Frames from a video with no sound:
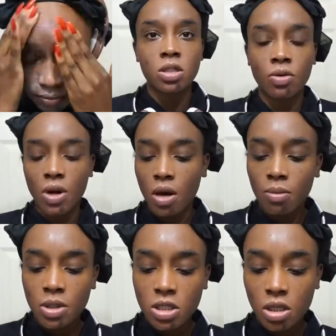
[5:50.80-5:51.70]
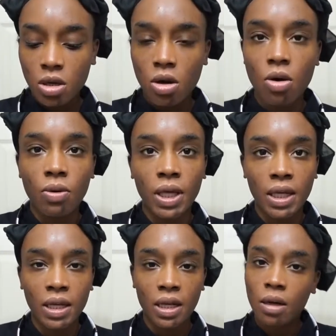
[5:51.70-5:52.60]
So now I'm just going to go
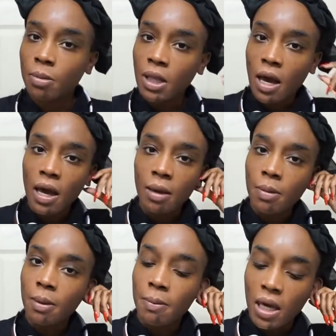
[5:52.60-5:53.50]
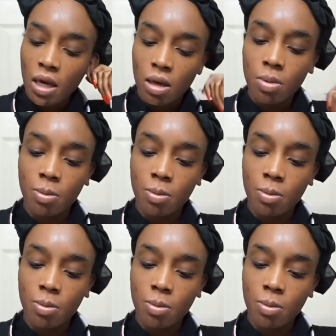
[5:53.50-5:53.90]
in and apply my makeup.